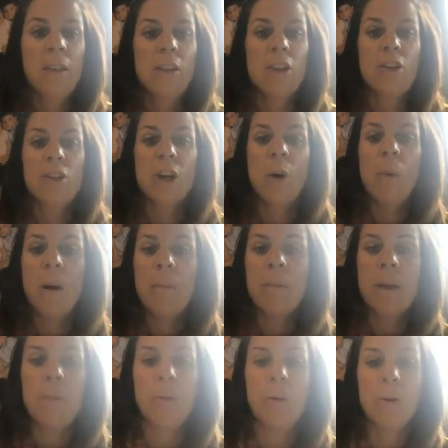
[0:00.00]
that you don't want
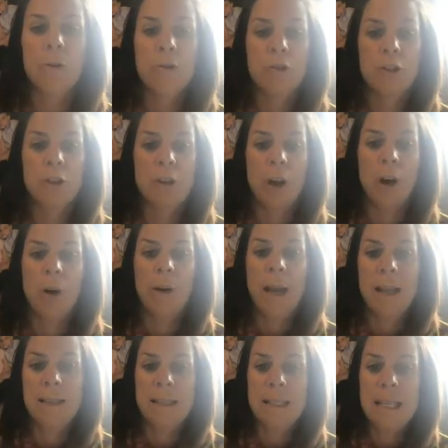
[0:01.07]
people who should go
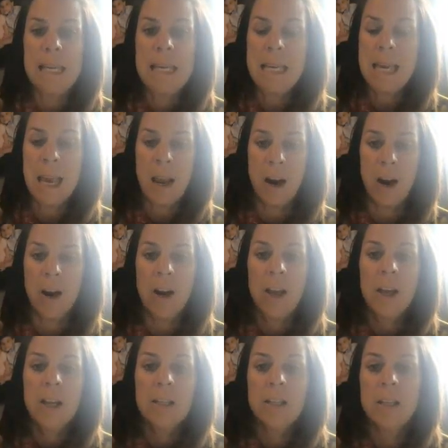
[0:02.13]
and seek care
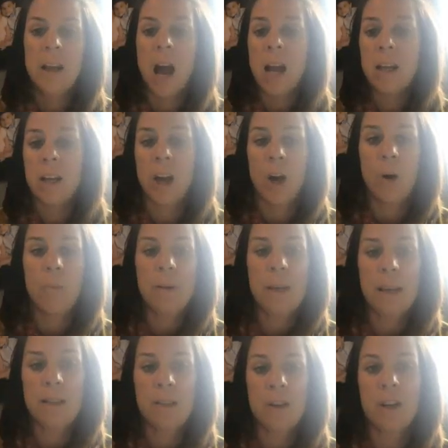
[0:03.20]
to not go
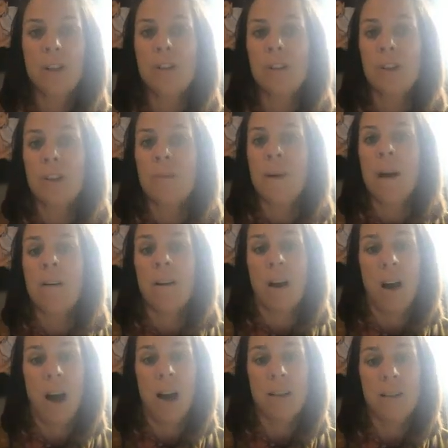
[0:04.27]
because they're concerned about
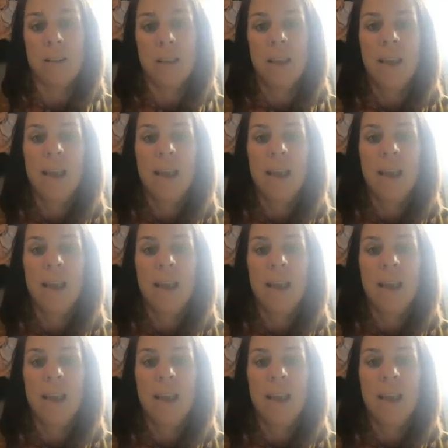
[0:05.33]
costs.